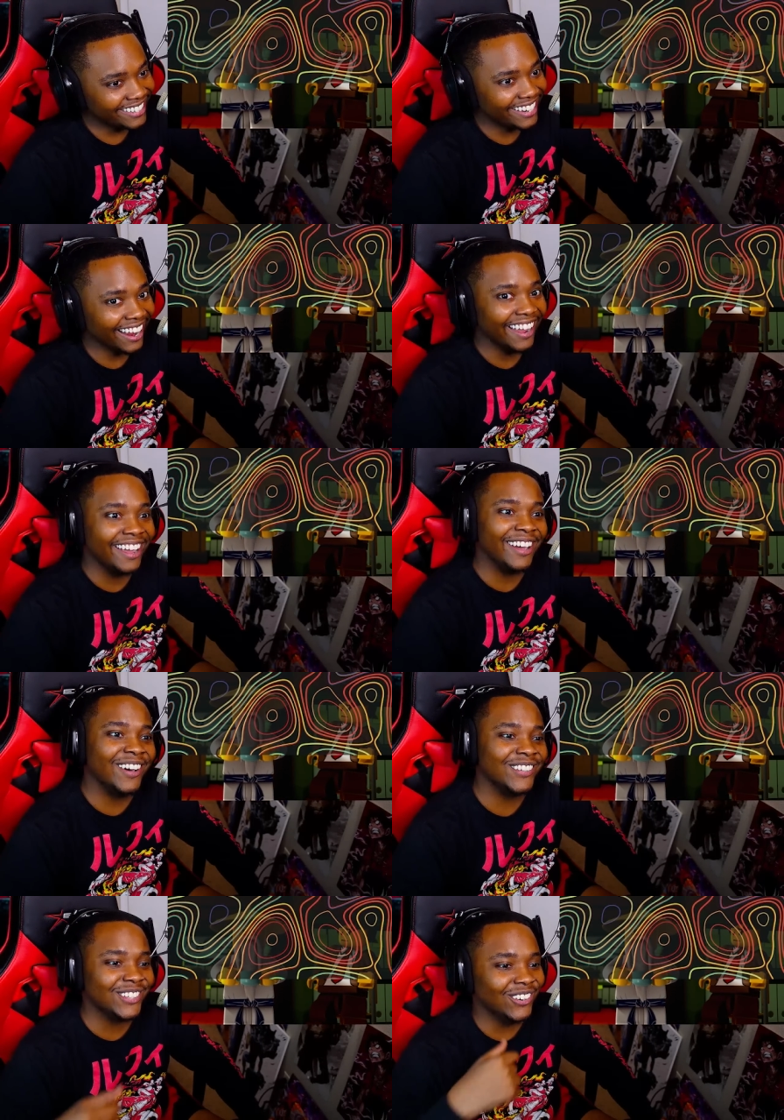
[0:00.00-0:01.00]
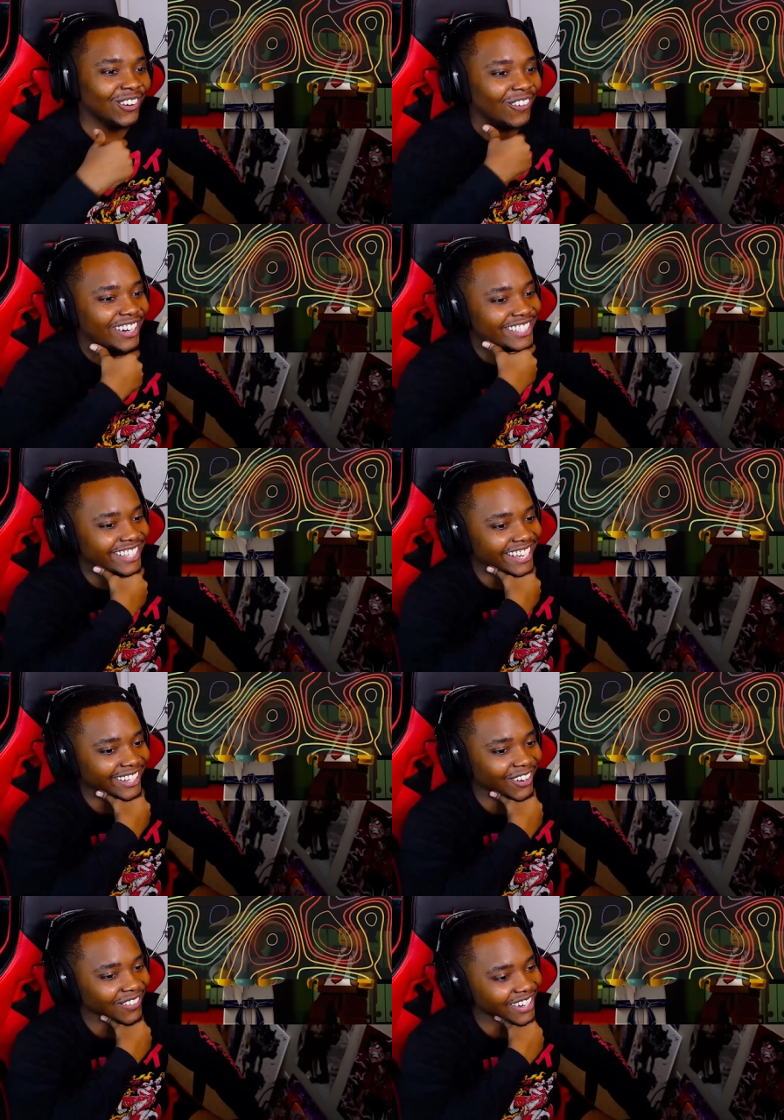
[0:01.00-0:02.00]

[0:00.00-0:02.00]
Damn, so Lloyd is taking over the